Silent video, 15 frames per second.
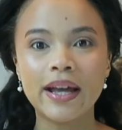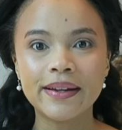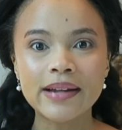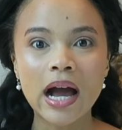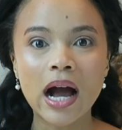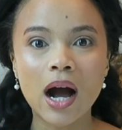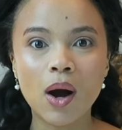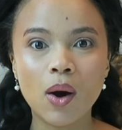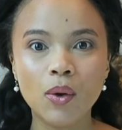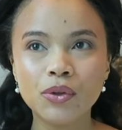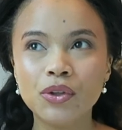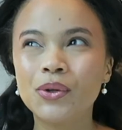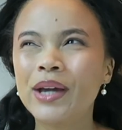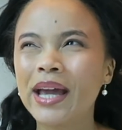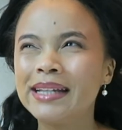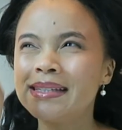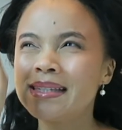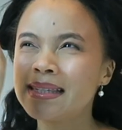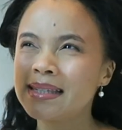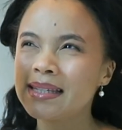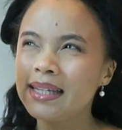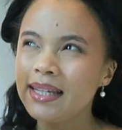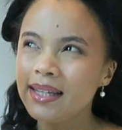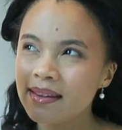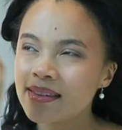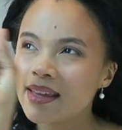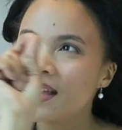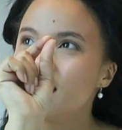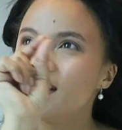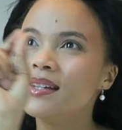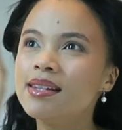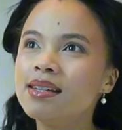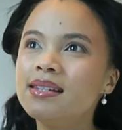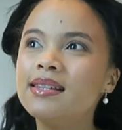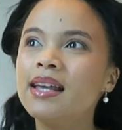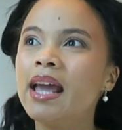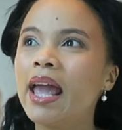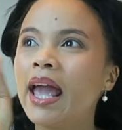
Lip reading: at how you can see there is